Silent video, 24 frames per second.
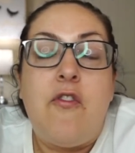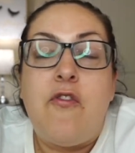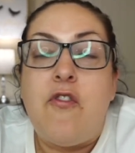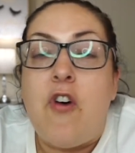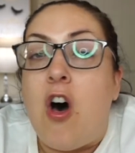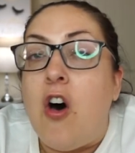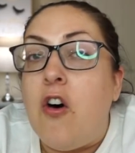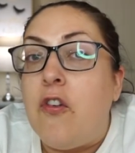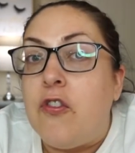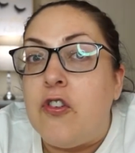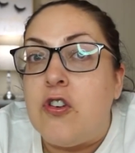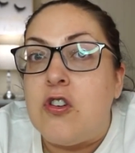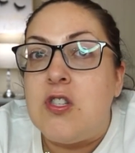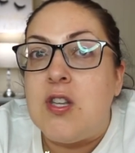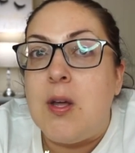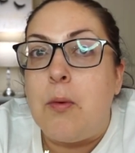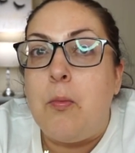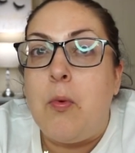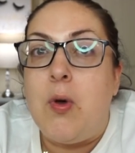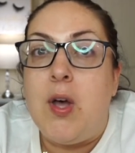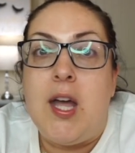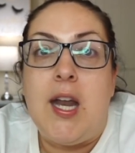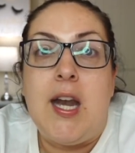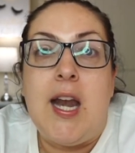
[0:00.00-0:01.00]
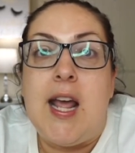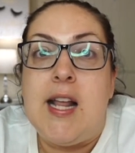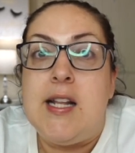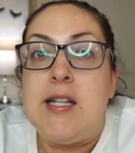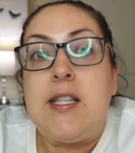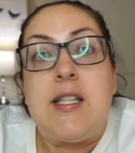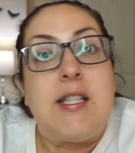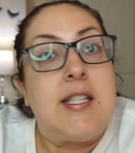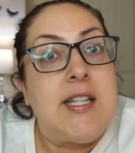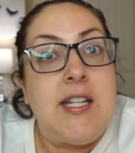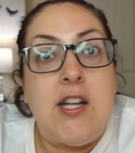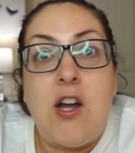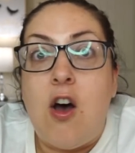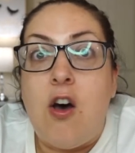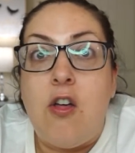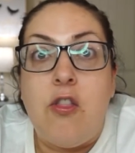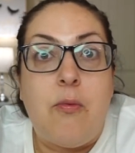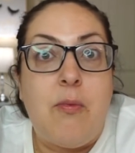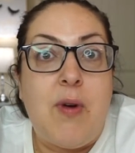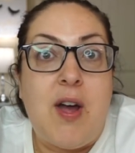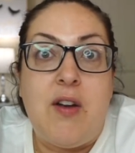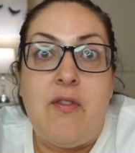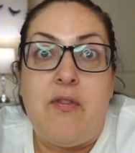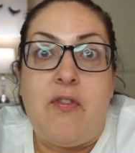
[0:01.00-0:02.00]
fall for someone and see all
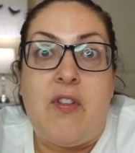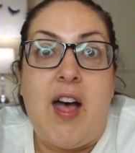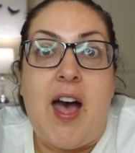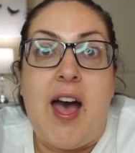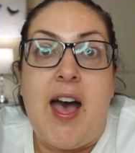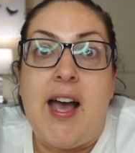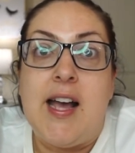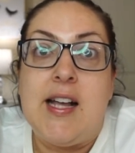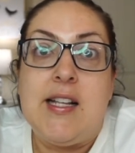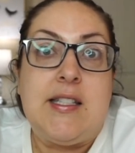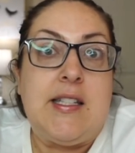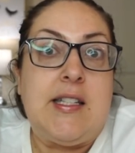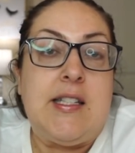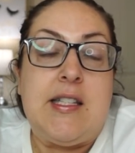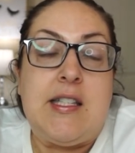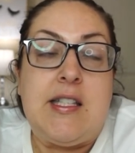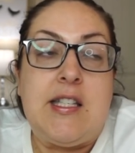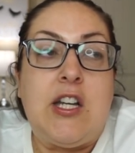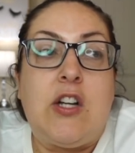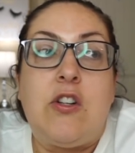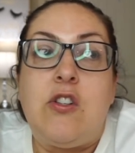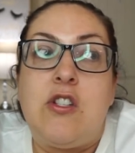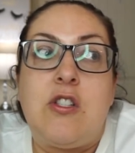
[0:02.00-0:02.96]
the red flags and still